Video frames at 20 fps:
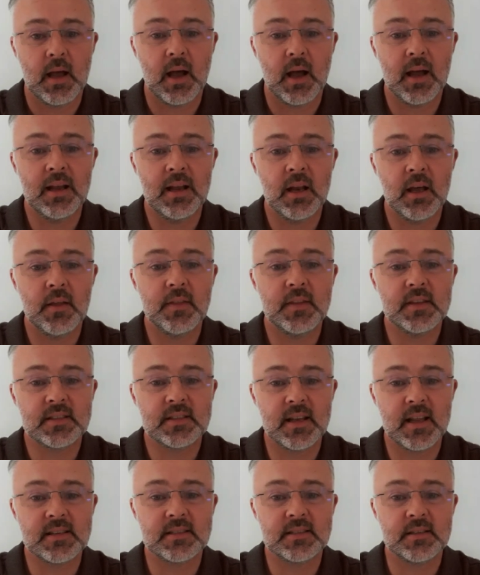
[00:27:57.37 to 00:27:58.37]
I learned
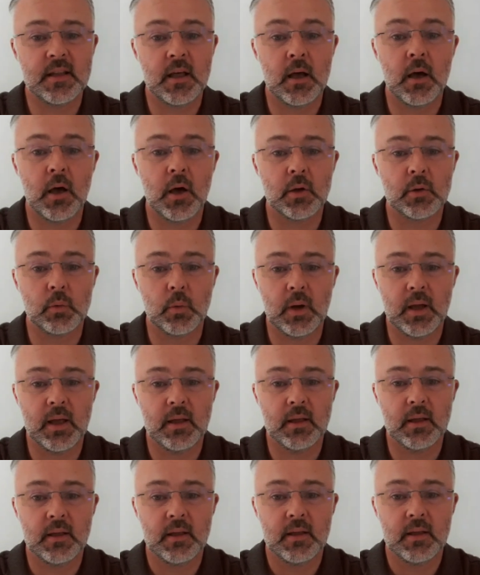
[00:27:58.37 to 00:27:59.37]
this lesson the hard
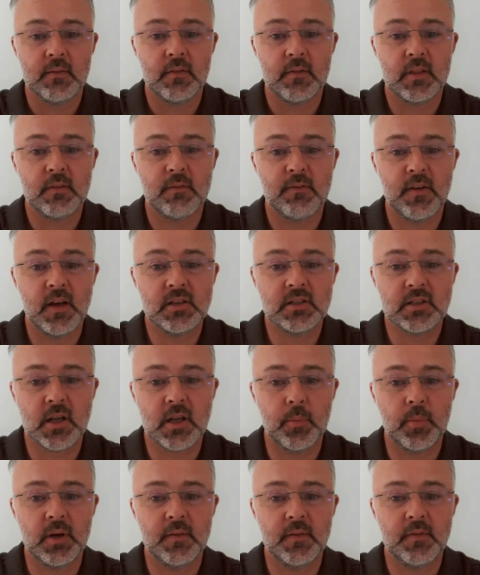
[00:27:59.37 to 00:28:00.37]
way. For the first
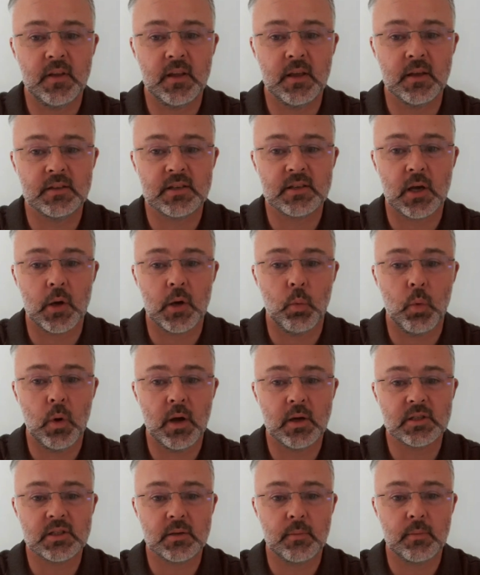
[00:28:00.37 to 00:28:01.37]
couple of years, I
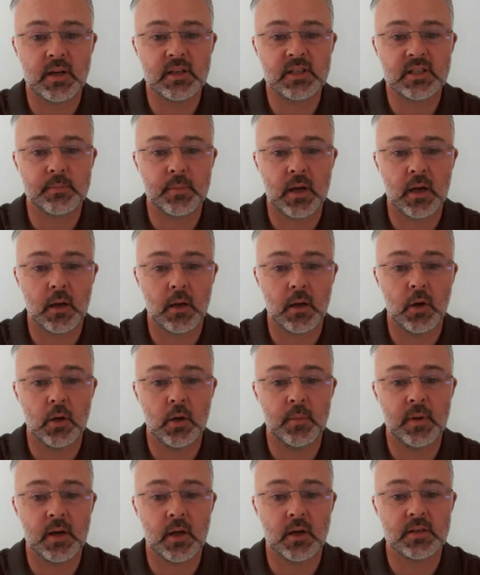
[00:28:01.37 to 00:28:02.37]
worked on my smart
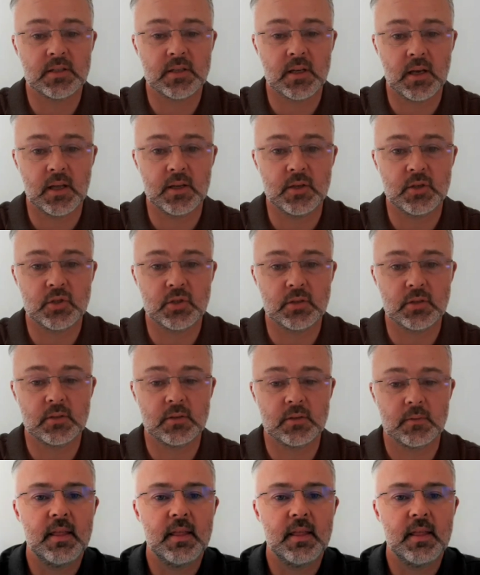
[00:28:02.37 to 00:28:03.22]
home in isolation.